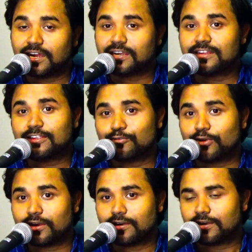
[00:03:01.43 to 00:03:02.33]
ni
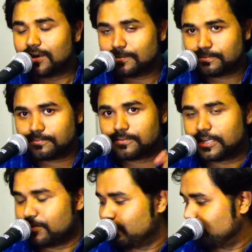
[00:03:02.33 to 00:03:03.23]
1. I'm
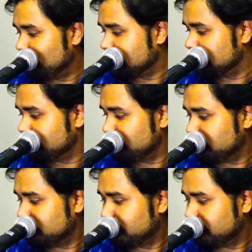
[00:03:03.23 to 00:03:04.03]
giving one example.